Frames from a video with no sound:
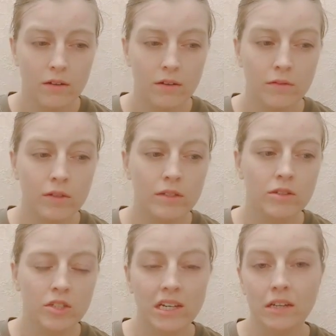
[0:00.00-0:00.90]
when you
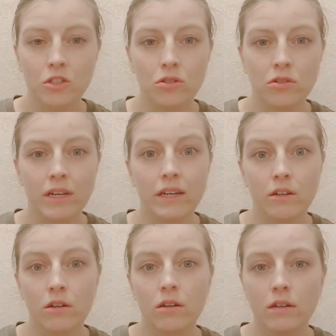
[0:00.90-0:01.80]
change your hair
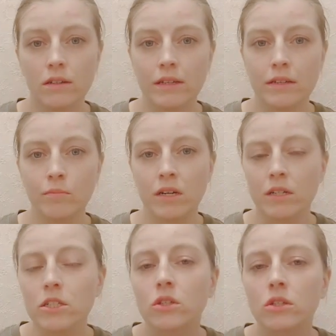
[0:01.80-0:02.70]
color that
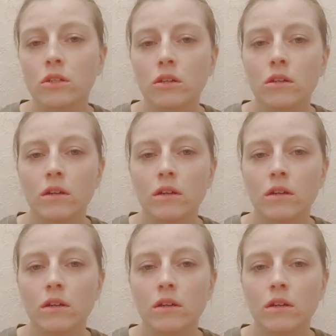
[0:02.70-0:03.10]
much,